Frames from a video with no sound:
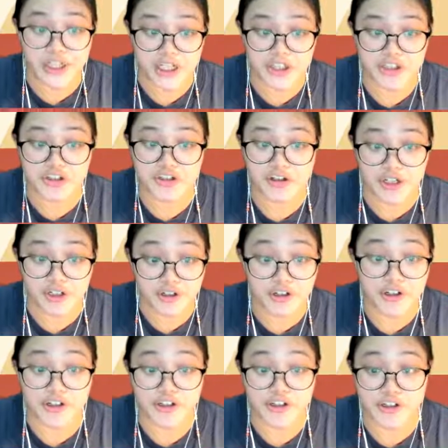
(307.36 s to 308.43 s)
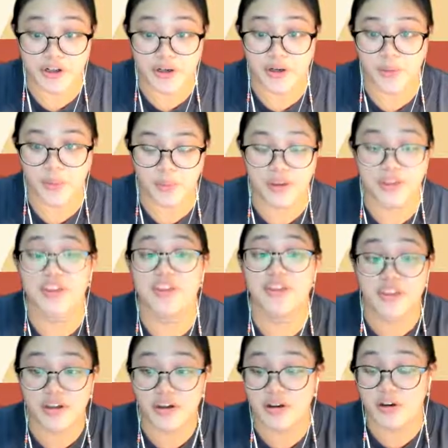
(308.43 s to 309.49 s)
nature and nurture
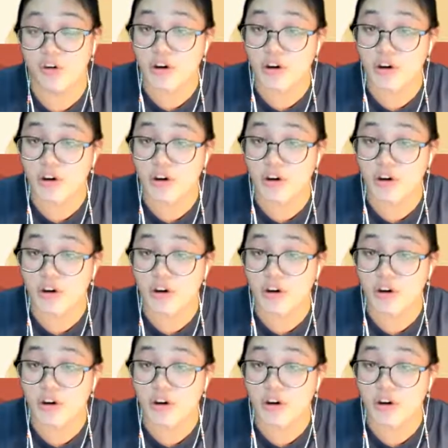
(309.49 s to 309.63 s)
within the